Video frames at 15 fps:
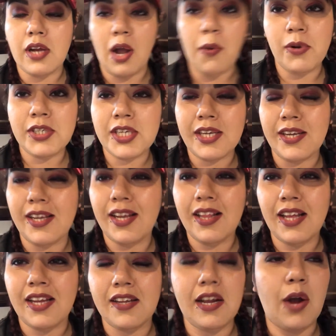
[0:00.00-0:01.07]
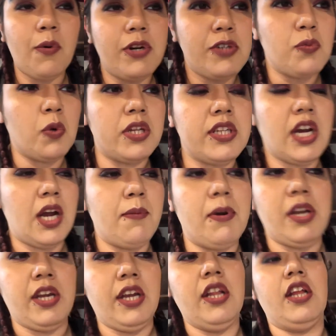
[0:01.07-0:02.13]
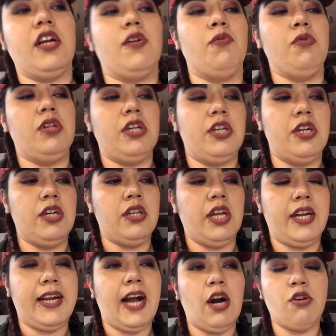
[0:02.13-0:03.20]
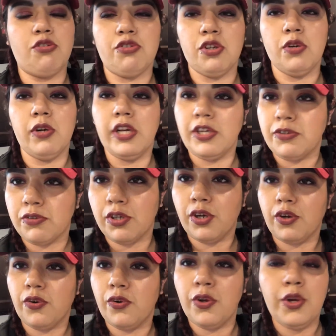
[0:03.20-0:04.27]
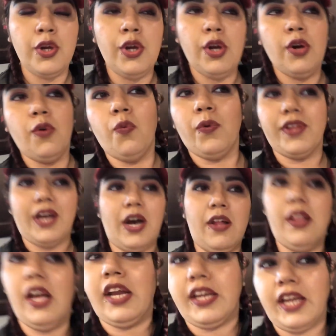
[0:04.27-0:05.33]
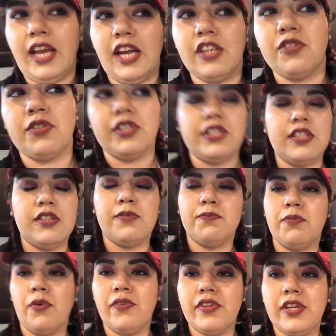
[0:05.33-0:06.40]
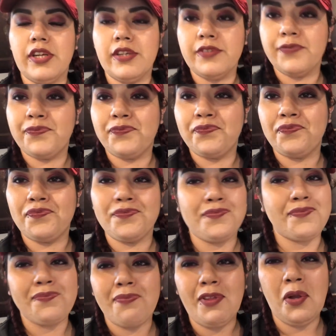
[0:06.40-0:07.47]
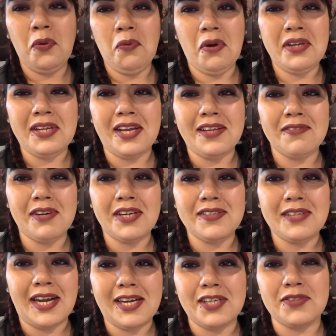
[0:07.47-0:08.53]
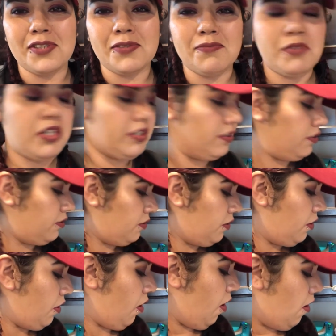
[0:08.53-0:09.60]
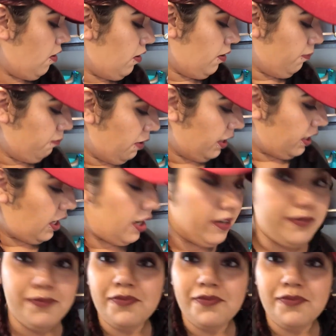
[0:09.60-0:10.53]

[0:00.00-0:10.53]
I wish I can get like, I wish one time I can get like a really good like outro intro without like extraness over there. One day, right? I can dream. But uh,